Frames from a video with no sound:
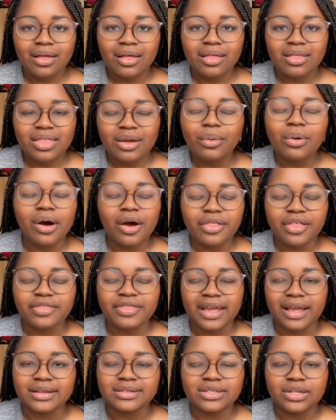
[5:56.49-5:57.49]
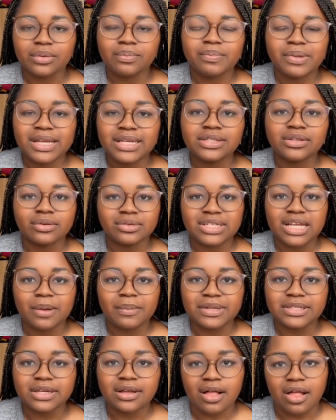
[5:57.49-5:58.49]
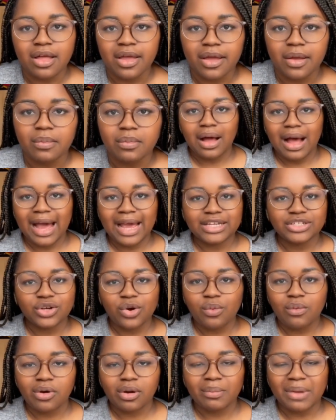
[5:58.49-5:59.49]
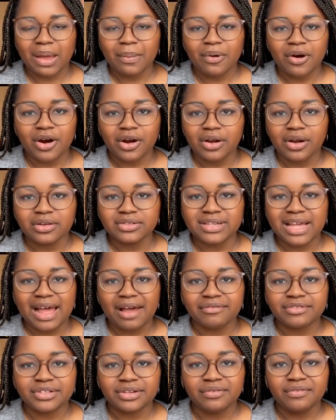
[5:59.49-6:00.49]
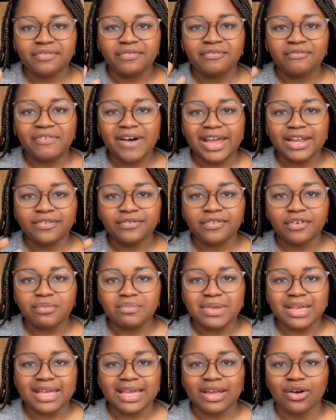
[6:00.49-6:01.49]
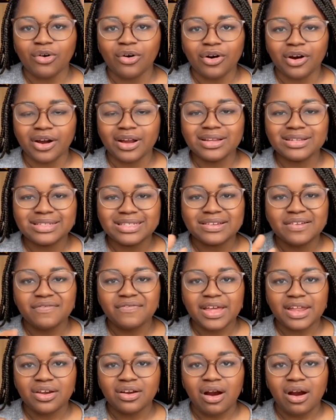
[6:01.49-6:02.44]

There were other things, so please don't tell me to call him. I don't want my partner to have to fight for me or defend